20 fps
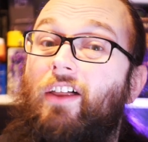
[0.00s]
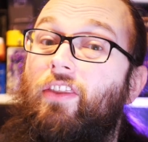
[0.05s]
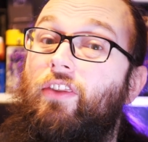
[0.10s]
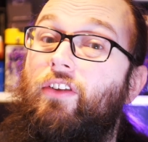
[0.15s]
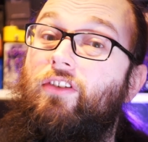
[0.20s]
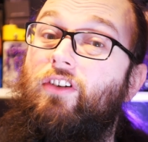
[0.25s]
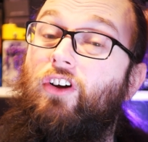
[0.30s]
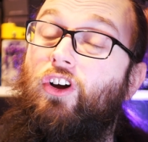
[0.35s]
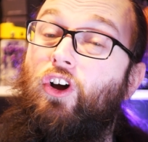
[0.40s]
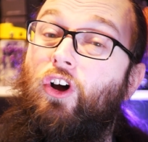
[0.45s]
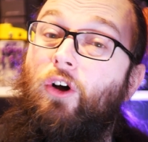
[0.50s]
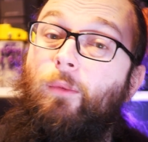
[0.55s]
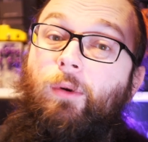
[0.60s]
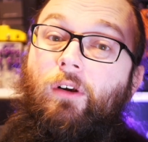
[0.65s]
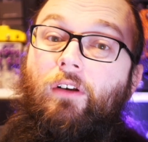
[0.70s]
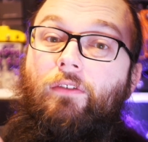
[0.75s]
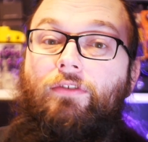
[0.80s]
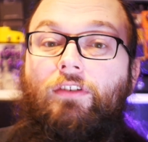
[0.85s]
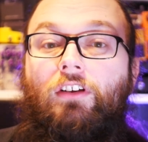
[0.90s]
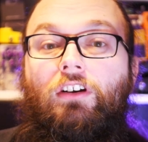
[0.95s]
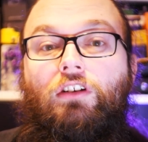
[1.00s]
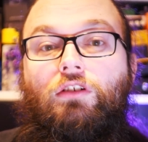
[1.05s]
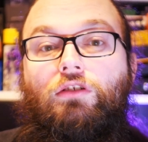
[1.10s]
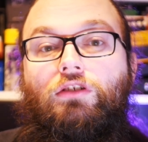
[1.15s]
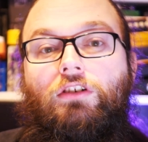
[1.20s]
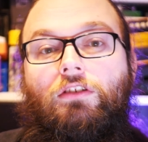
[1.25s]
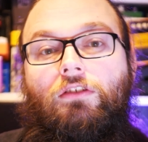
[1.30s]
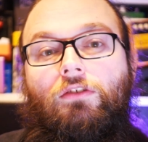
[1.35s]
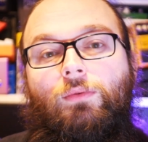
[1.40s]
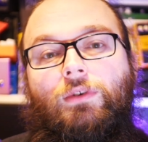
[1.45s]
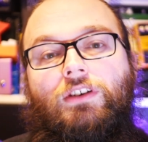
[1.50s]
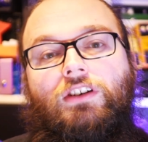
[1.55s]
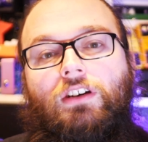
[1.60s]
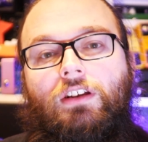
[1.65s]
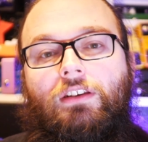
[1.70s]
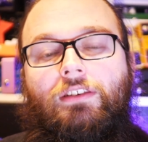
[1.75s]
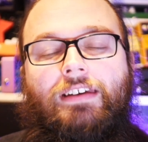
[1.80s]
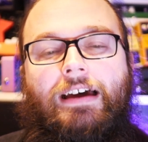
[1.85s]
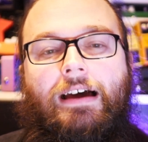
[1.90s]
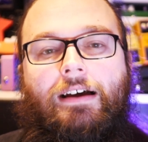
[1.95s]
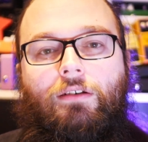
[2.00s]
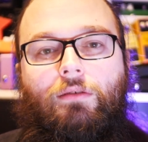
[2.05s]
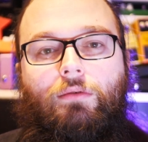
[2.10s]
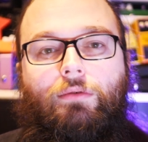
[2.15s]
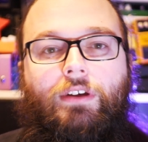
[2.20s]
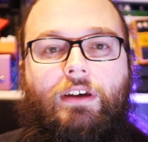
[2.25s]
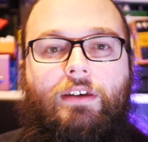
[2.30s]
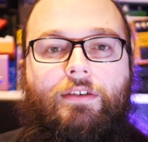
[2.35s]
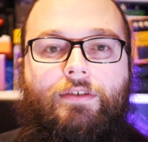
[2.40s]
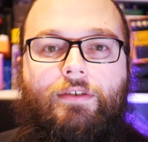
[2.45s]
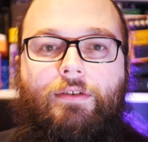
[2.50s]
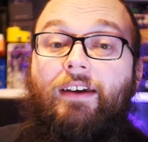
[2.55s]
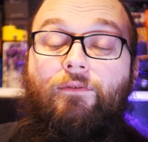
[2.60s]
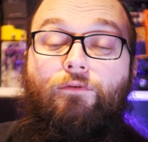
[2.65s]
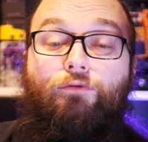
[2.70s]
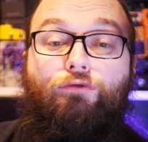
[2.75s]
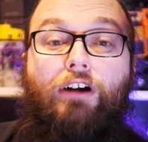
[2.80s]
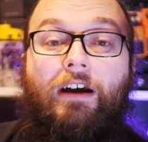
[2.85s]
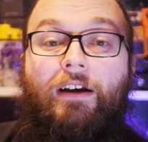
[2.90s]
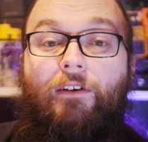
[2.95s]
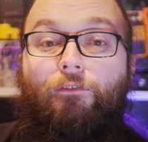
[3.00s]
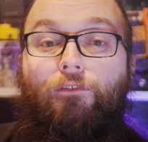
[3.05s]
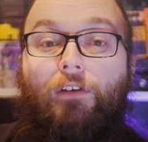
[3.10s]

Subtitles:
and there's a couple of solutions which can tackle this. In Frank